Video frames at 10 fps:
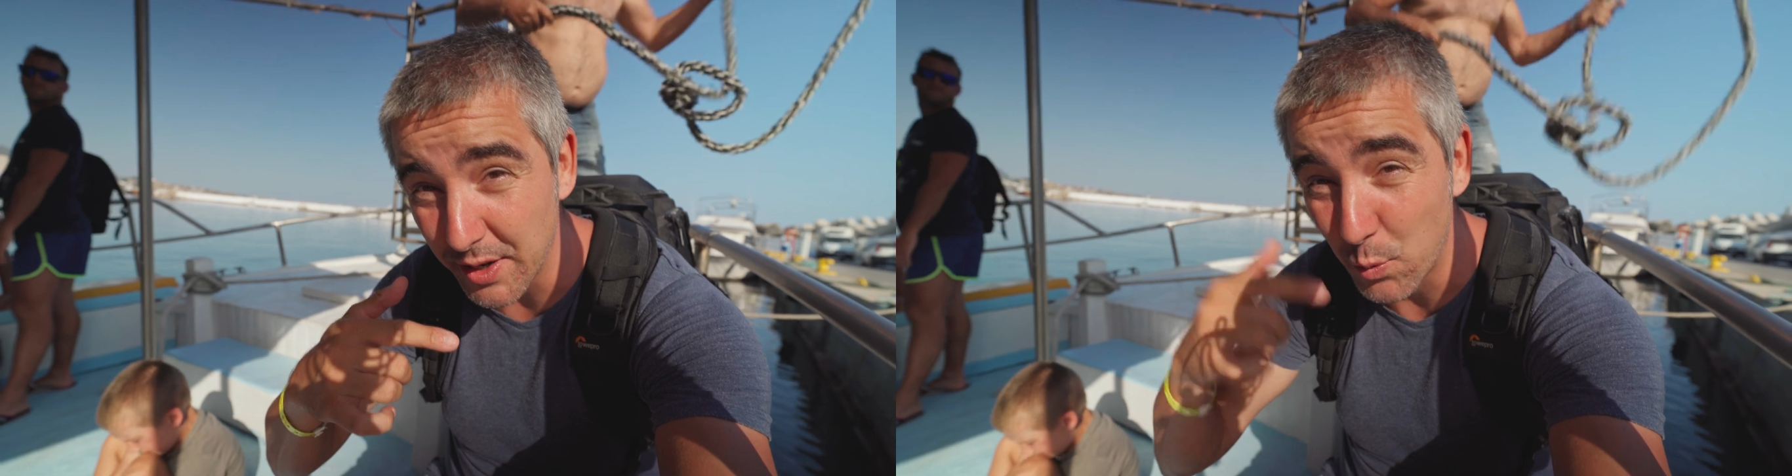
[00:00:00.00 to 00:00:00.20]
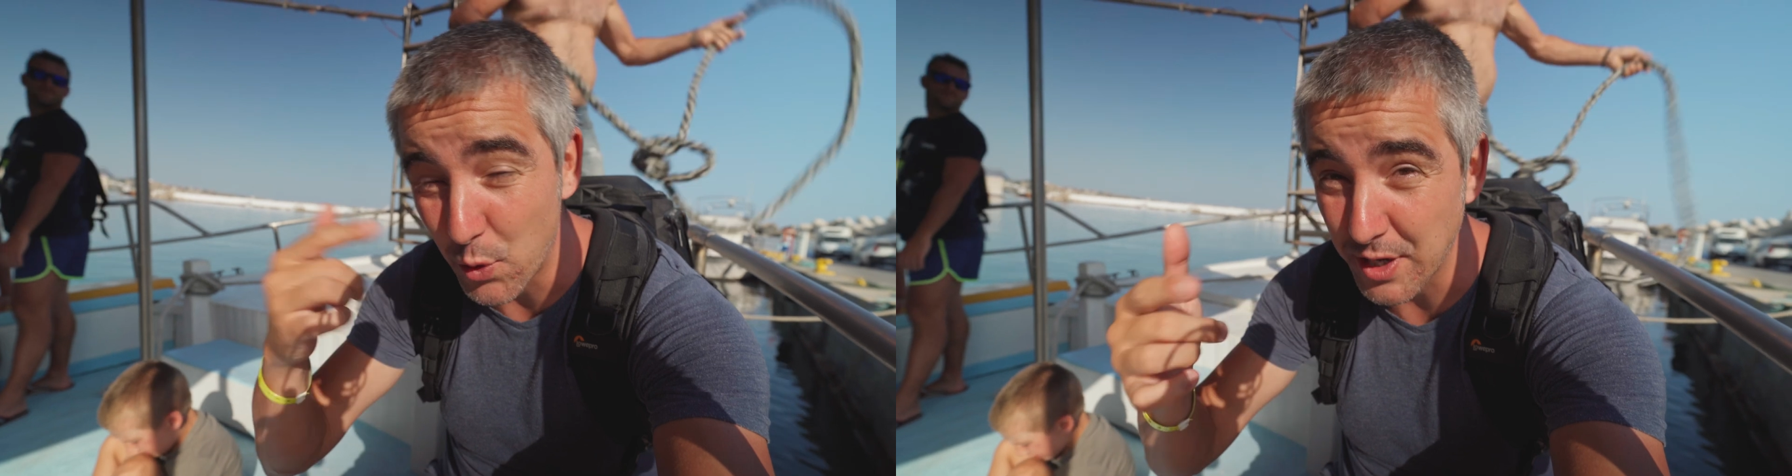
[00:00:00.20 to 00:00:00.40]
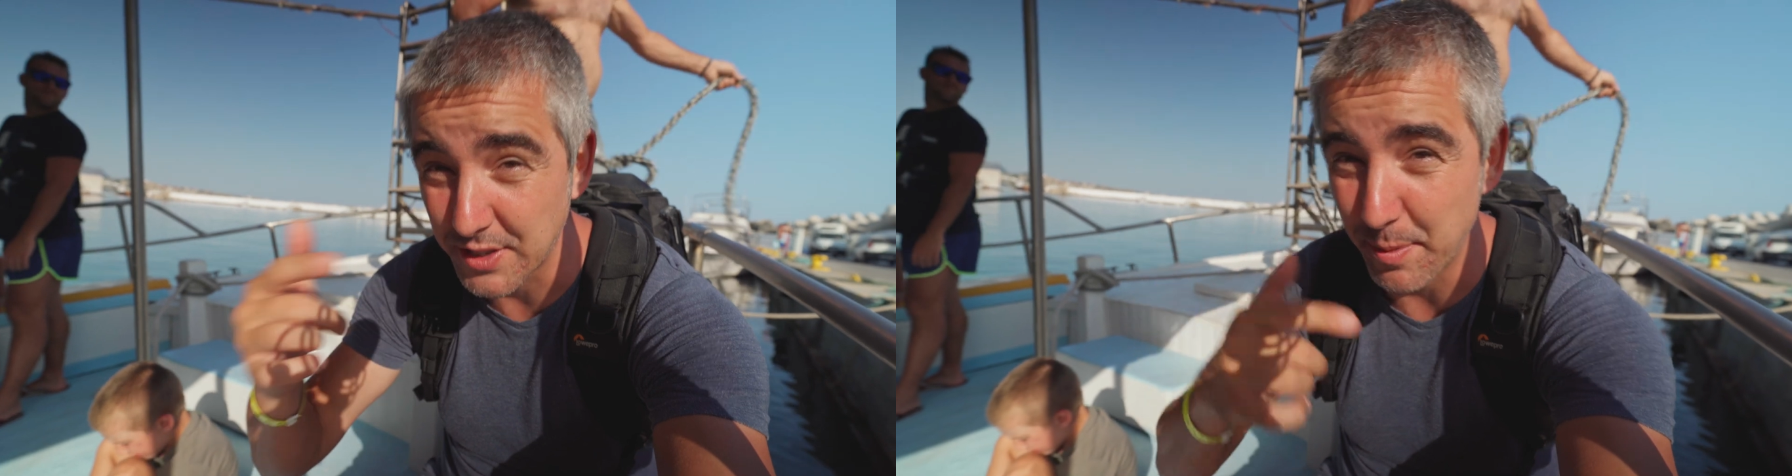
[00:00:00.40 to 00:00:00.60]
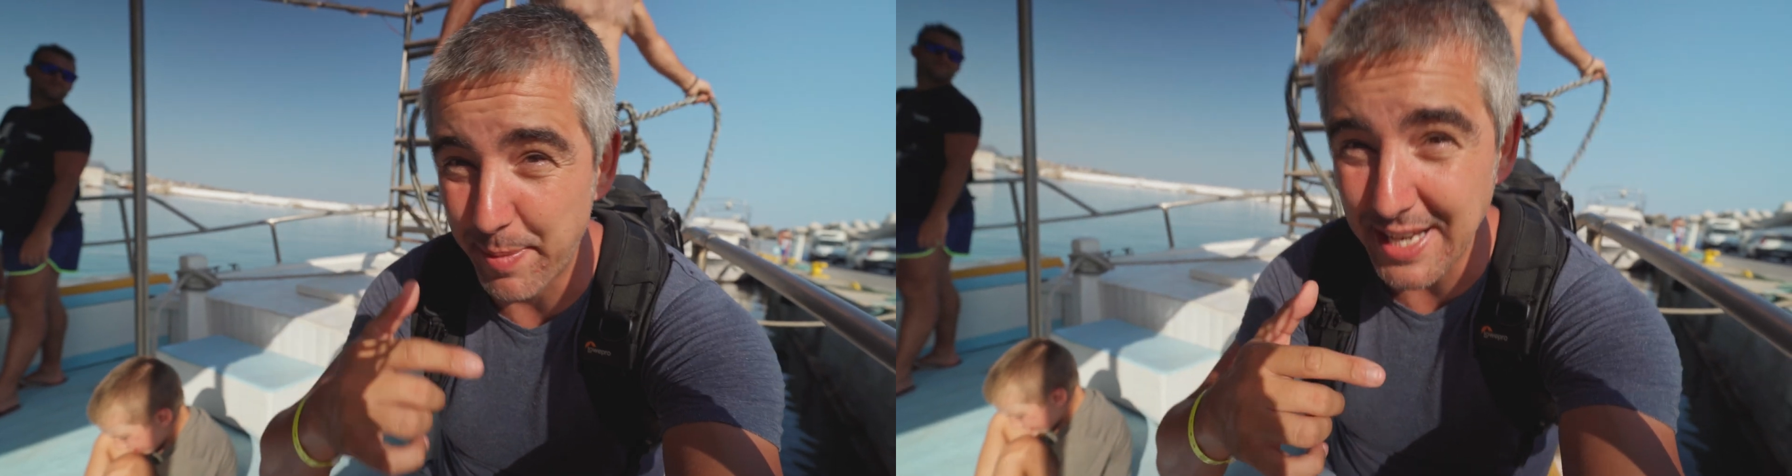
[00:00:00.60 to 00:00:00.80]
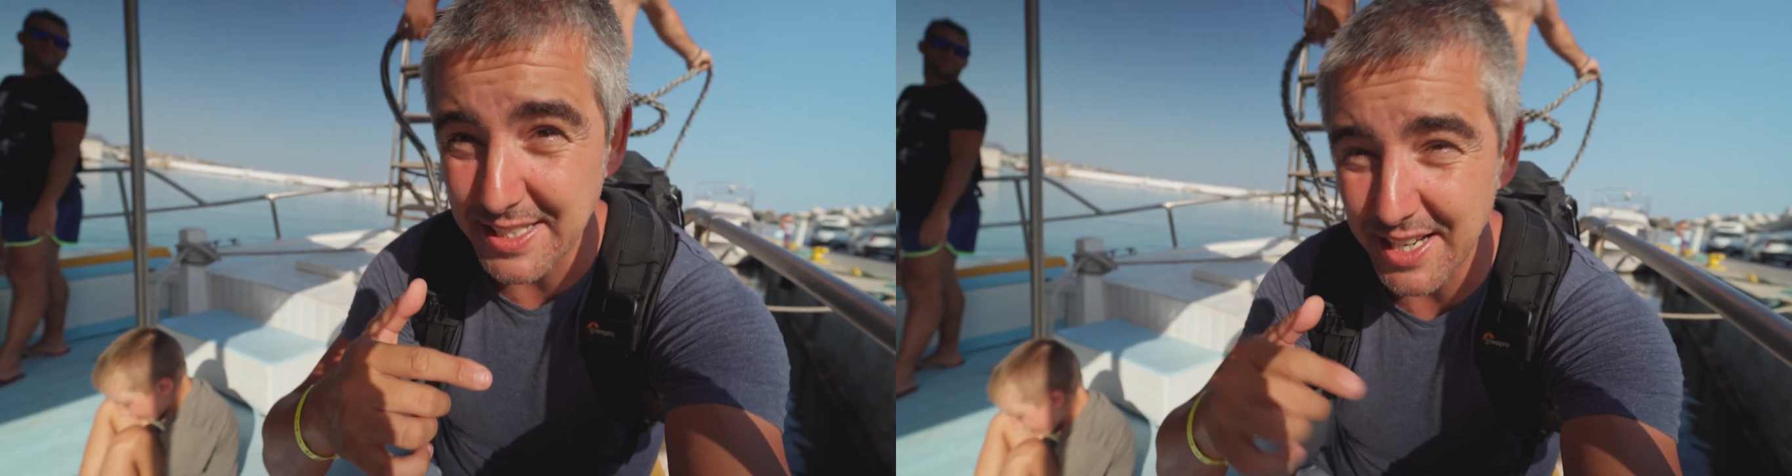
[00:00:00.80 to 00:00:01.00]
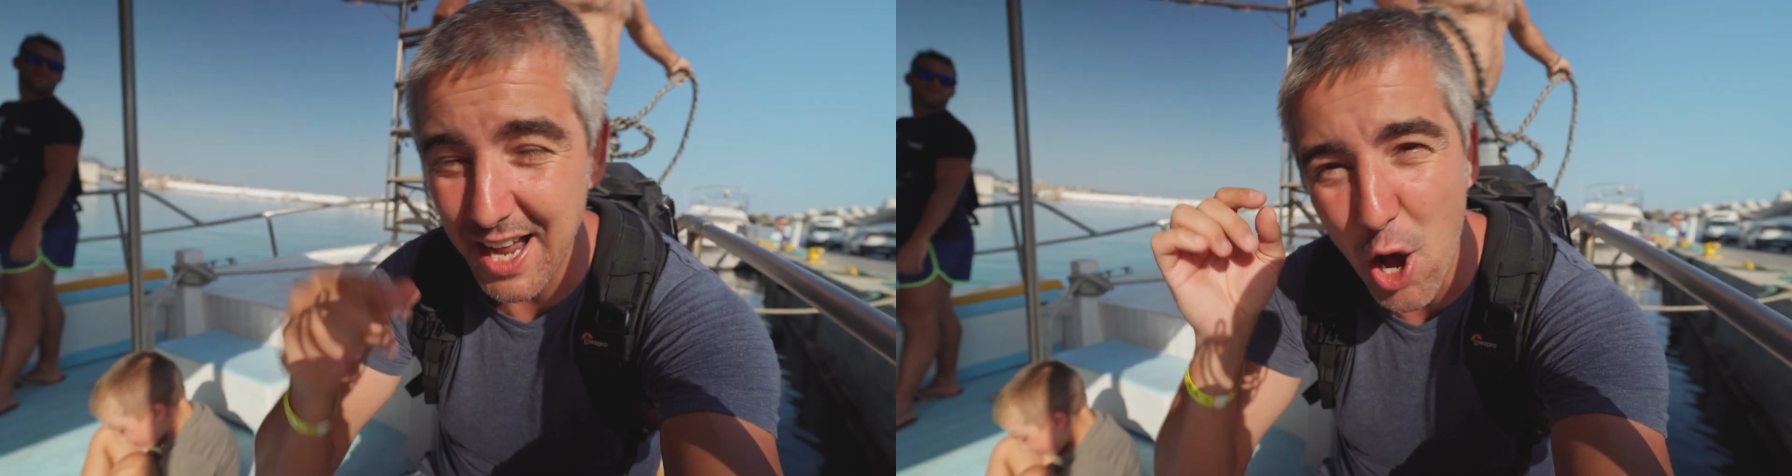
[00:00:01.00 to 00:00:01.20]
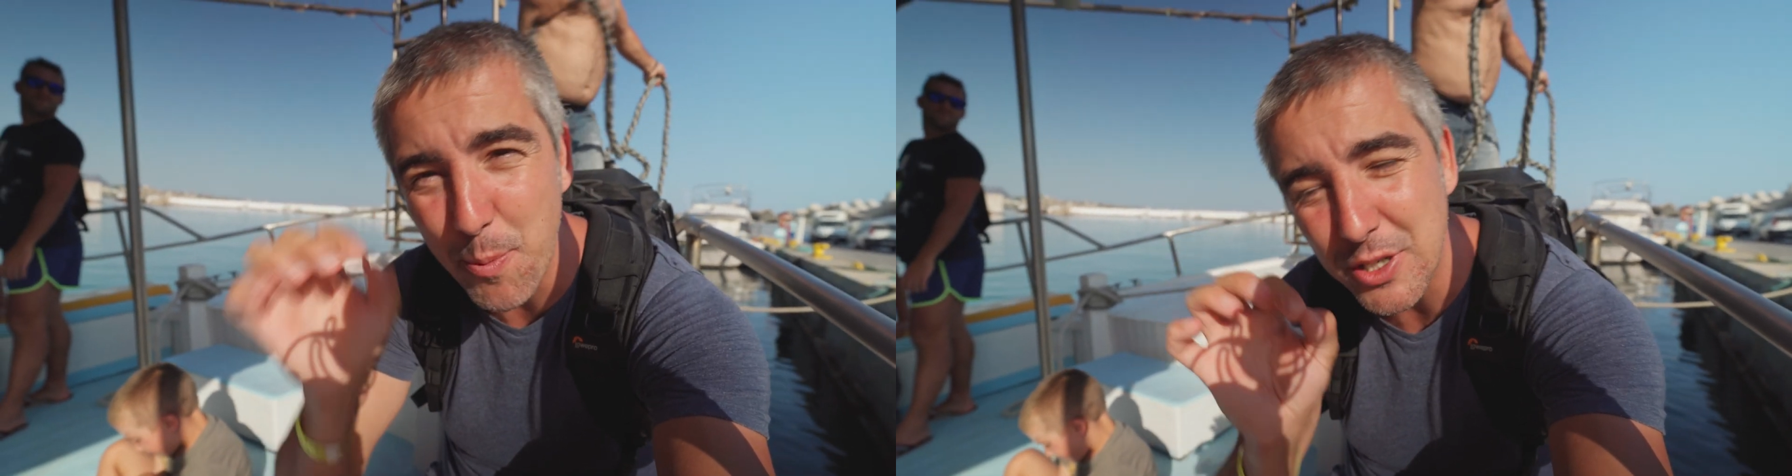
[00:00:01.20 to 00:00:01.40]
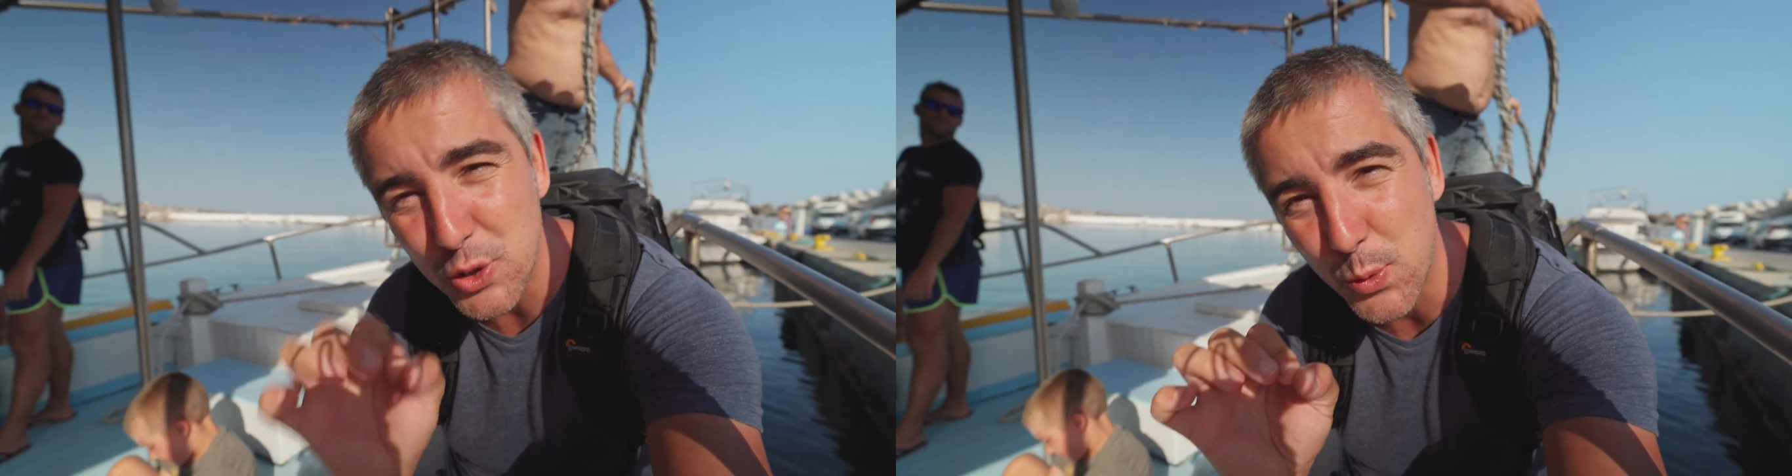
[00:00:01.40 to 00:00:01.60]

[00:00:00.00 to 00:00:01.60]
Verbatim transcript: works the best and how much